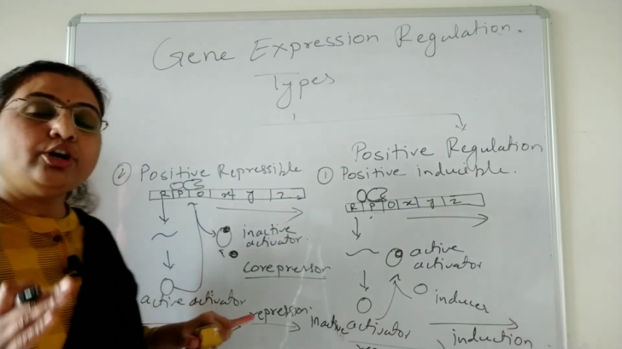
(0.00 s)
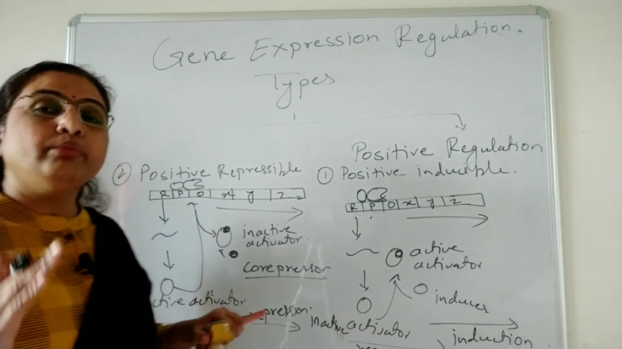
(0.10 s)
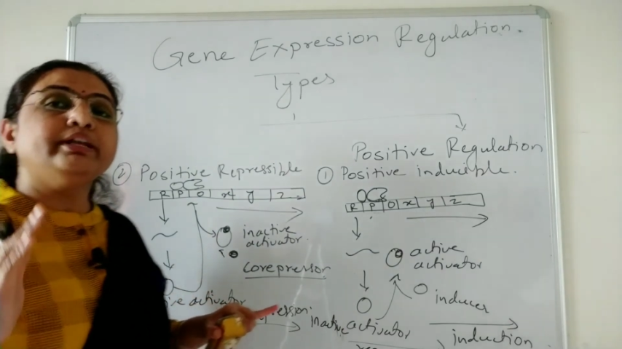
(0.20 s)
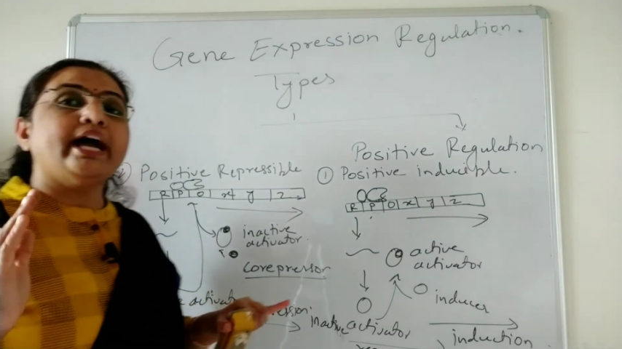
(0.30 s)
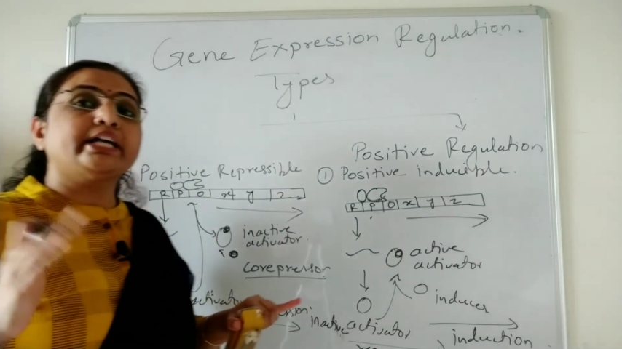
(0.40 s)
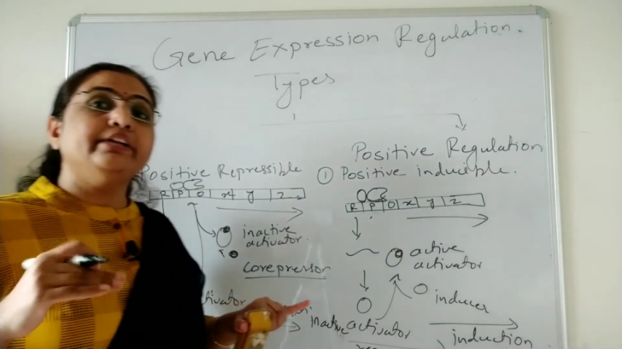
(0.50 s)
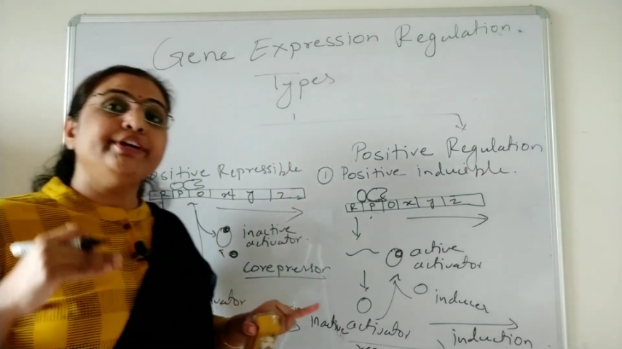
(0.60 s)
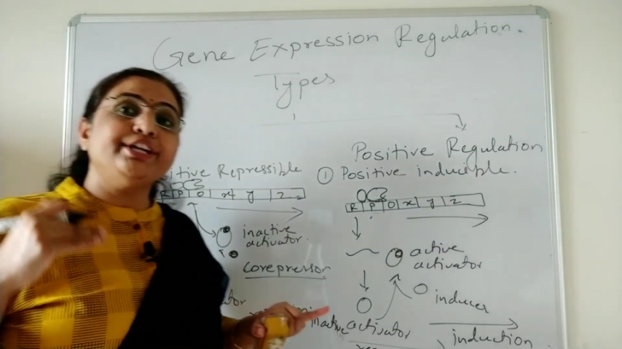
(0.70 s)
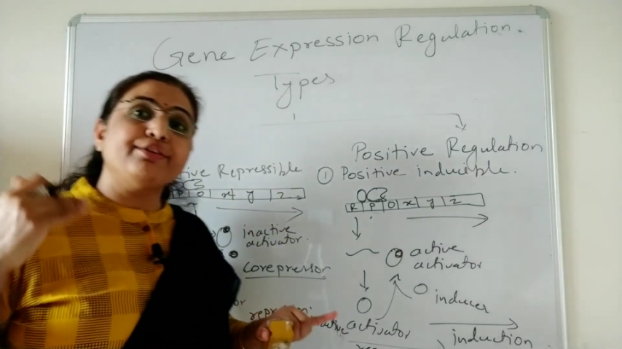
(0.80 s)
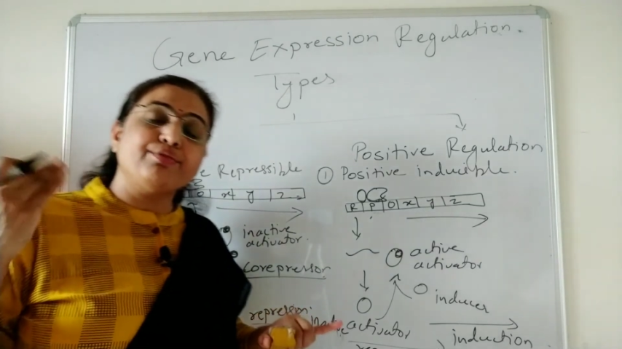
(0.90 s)
of the
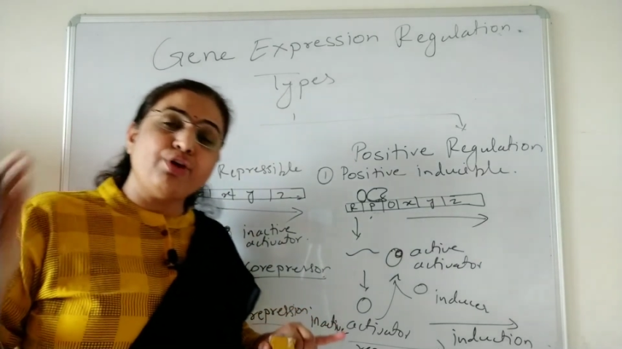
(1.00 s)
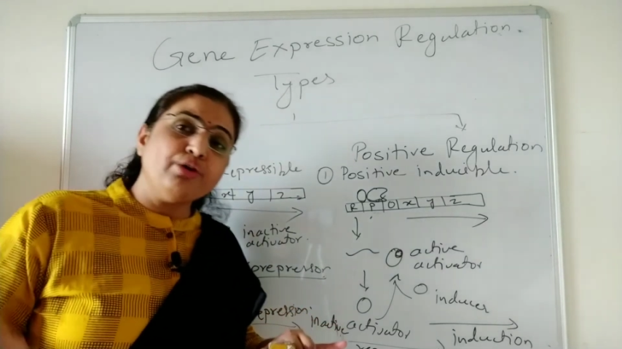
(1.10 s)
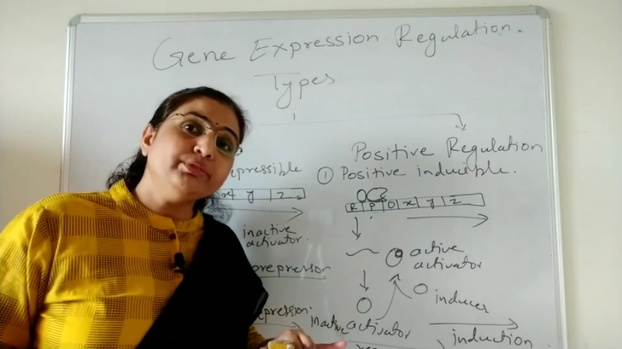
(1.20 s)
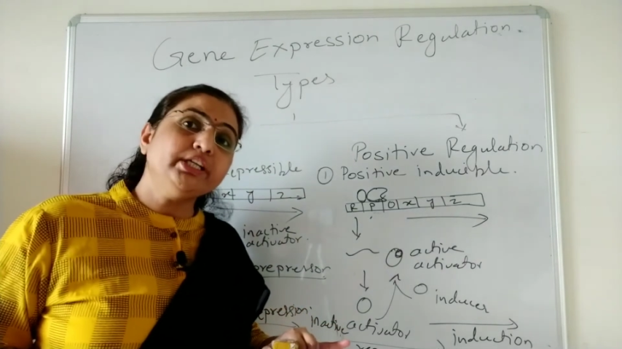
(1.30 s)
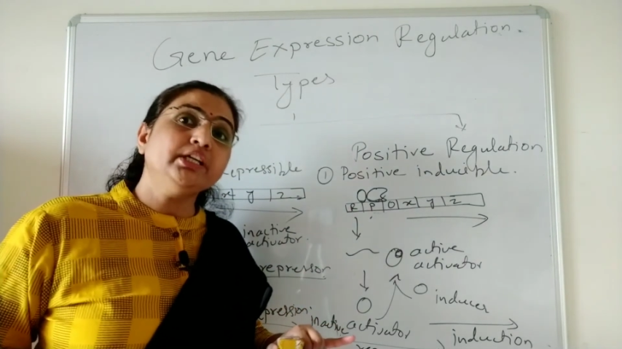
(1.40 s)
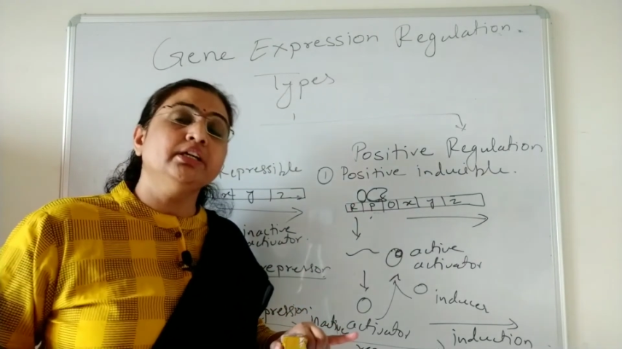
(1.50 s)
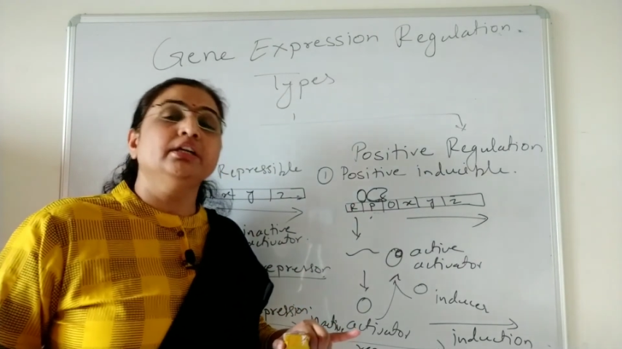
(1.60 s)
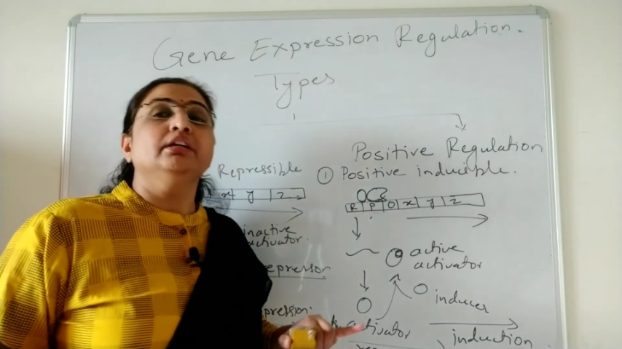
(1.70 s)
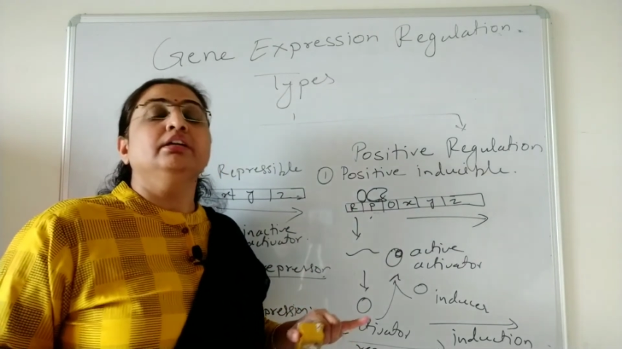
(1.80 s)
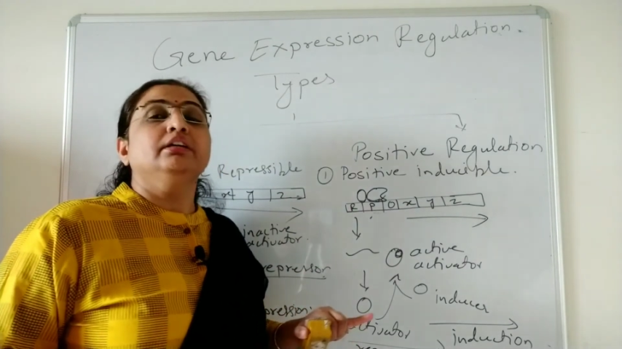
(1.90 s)
activator from the
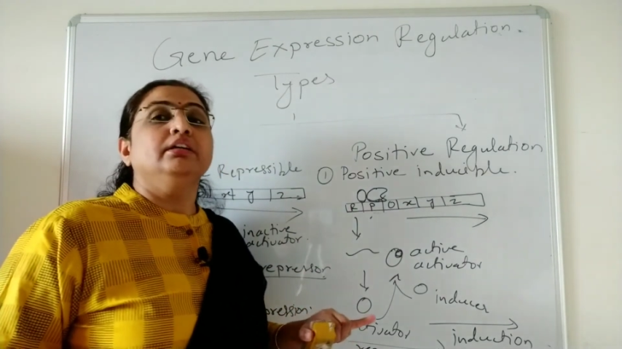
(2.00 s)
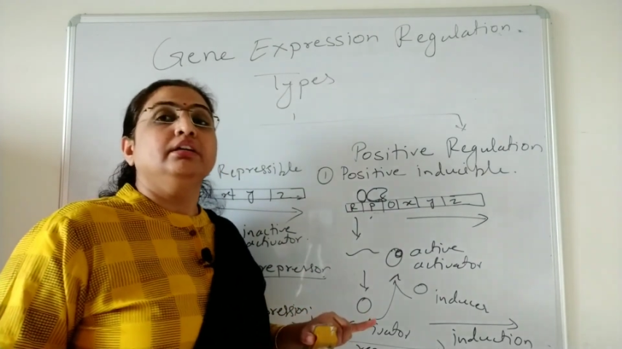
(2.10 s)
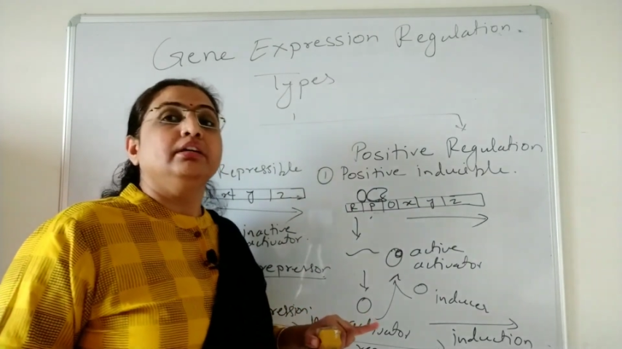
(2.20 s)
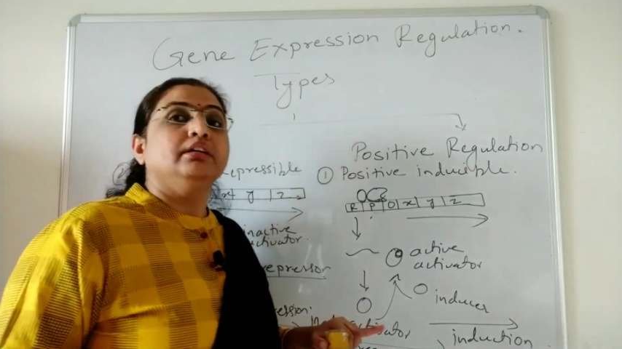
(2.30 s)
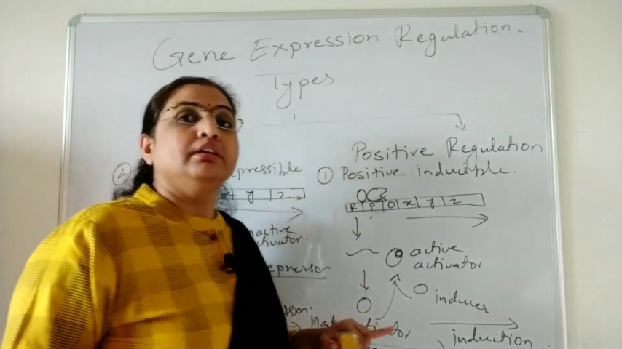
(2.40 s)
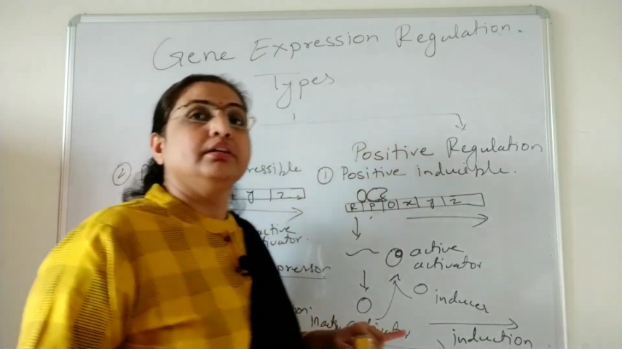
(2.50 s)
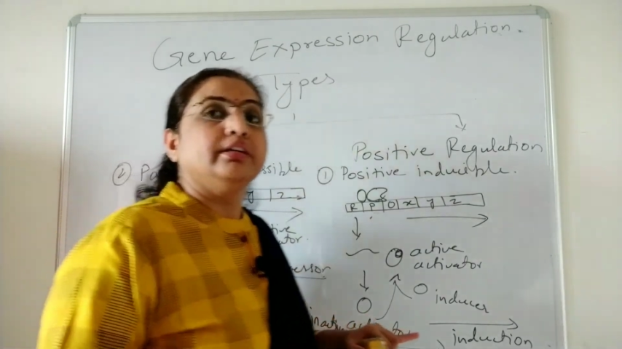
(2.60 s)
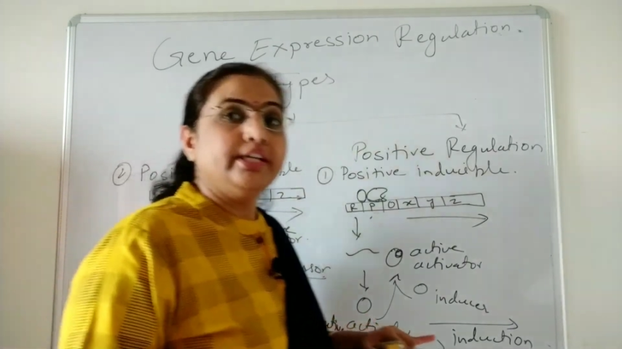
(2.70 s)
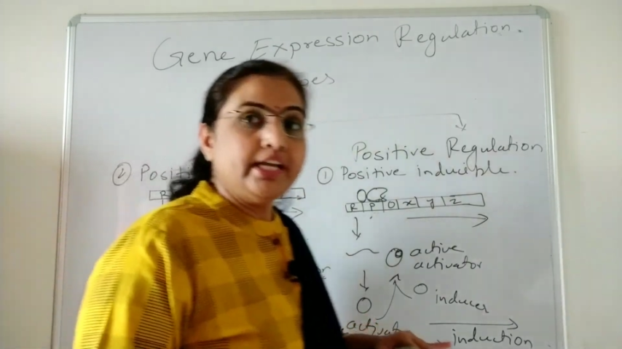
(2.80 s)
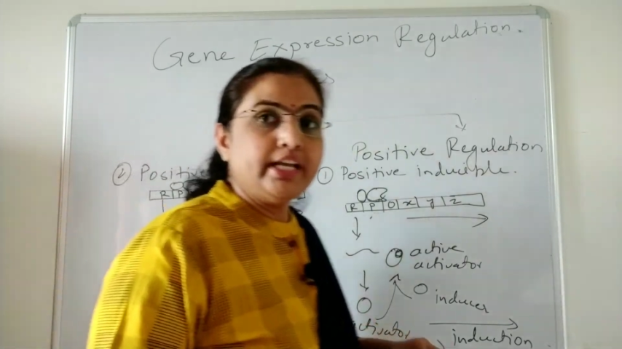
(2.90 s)

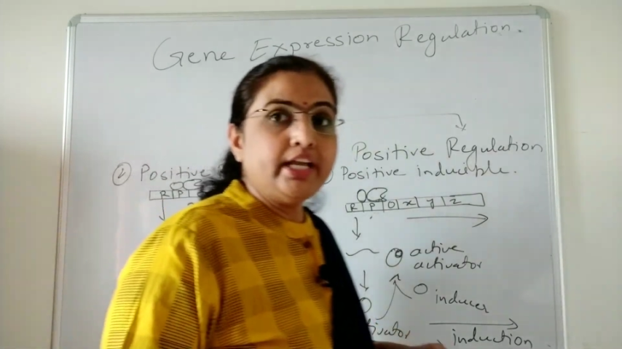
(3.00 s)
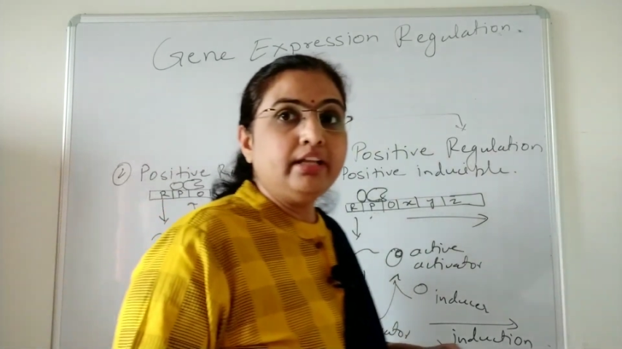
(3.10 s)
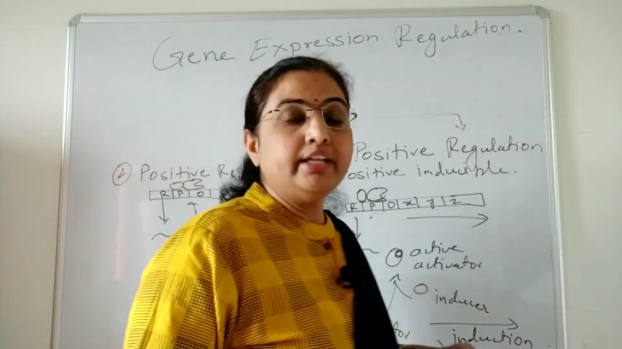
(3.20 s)
DNA,